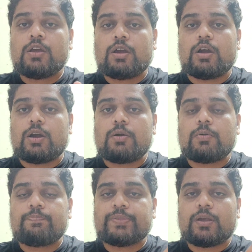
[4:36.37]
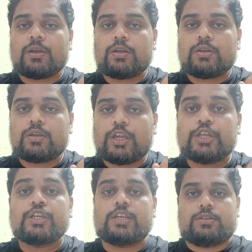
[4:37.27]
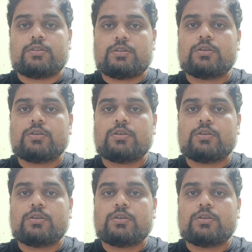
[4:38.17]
Uh, uh, Indian